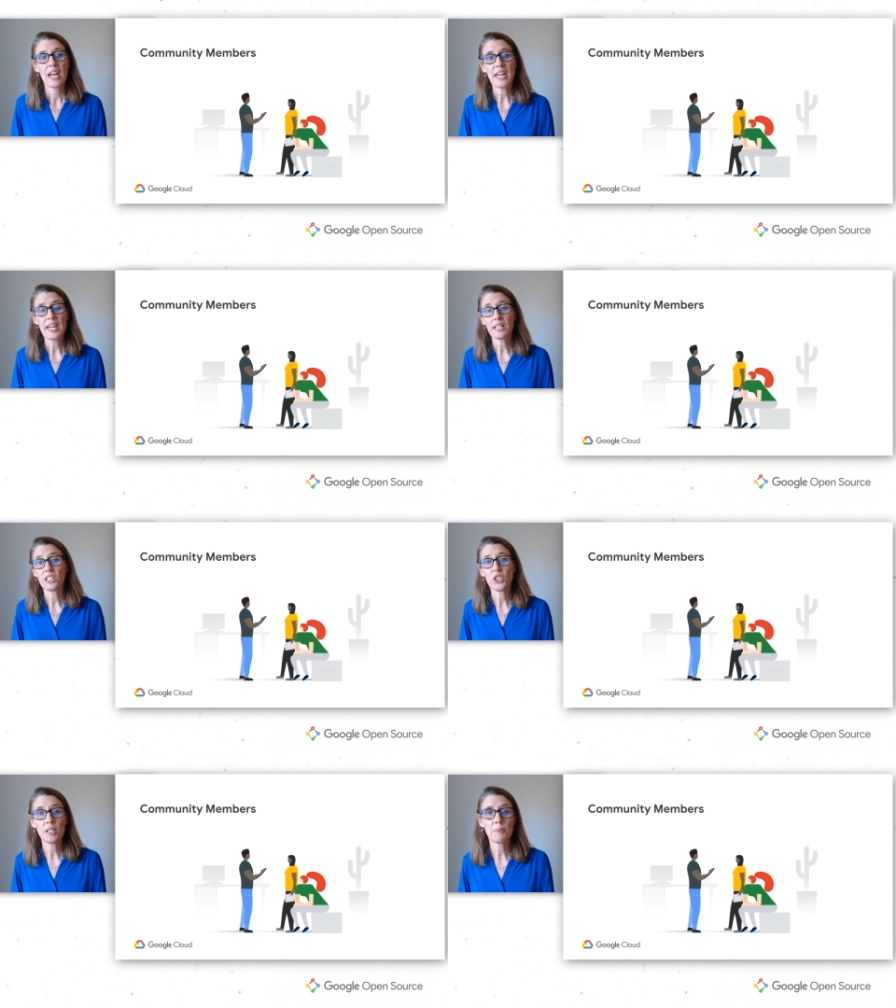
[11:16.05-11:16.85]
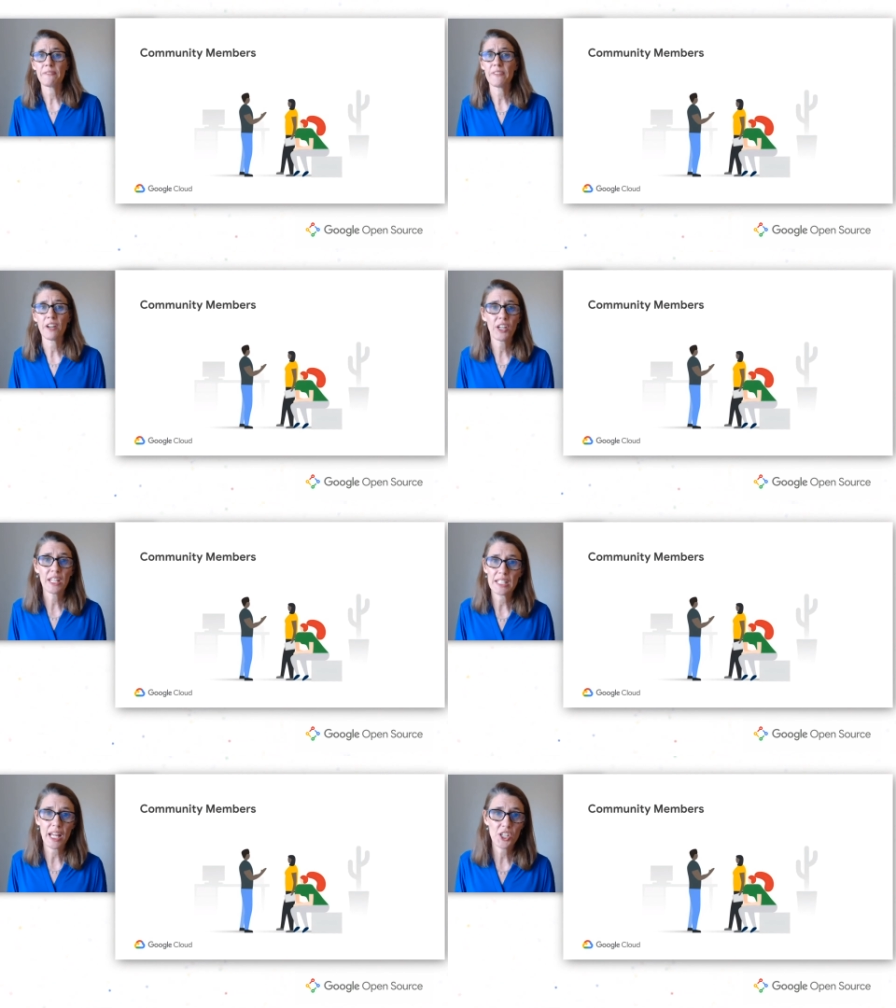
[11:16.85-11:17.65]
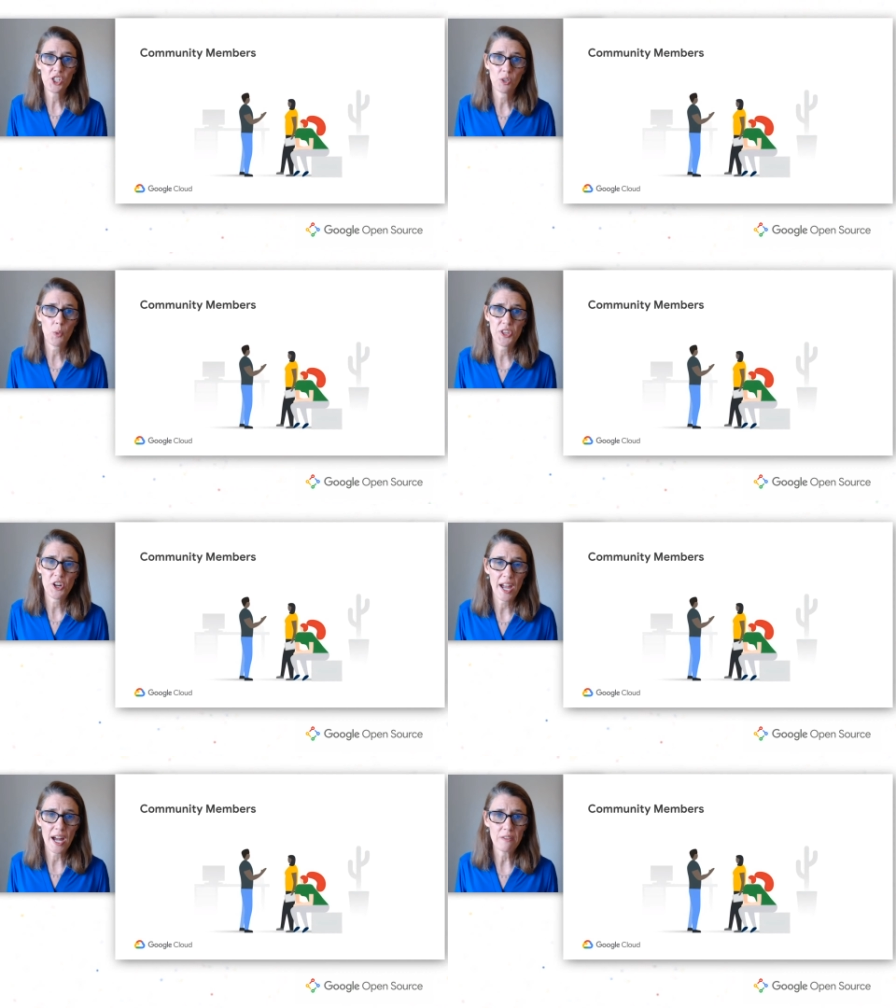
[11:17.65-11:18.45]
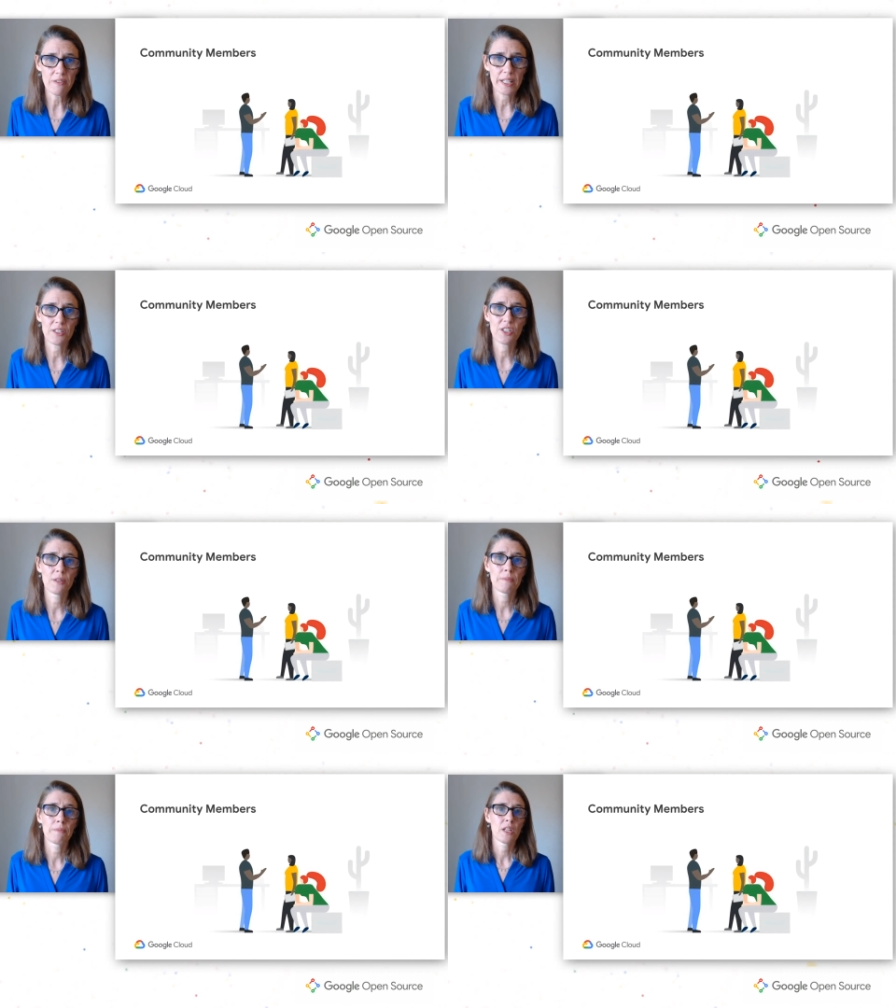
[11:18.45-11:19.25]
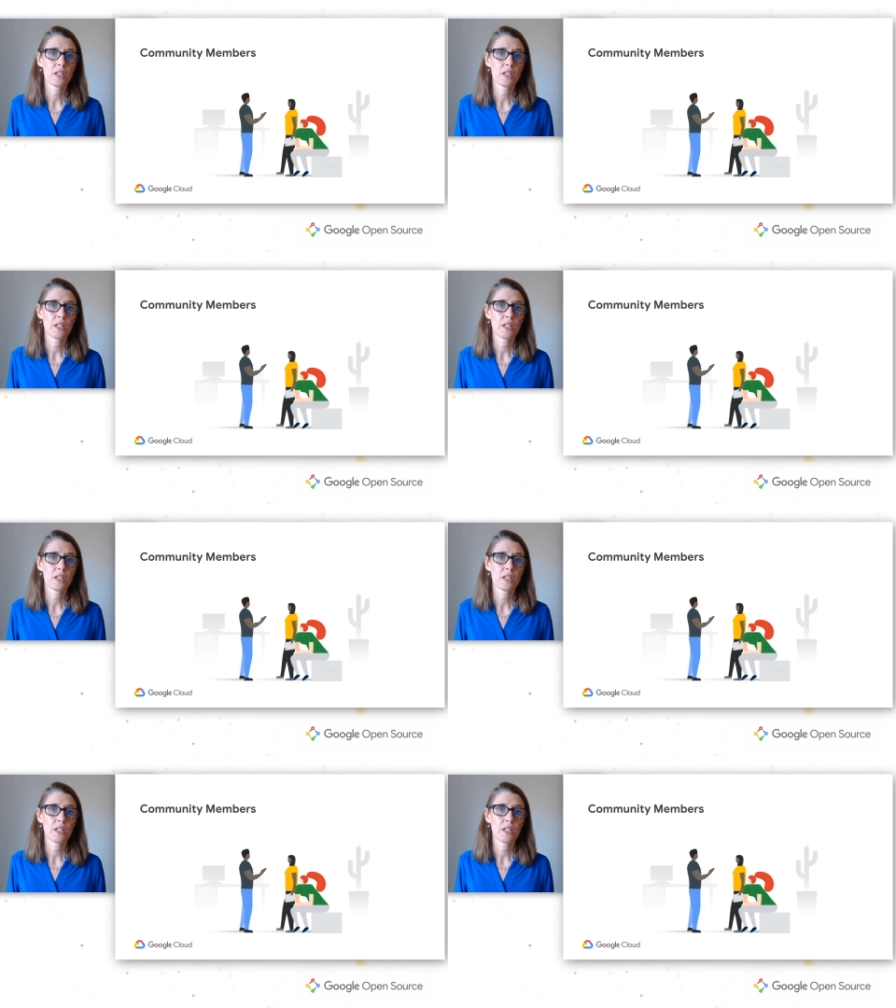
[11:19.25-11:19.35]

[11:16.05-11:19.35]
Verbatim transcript: And you need to be very intentional with your outreach,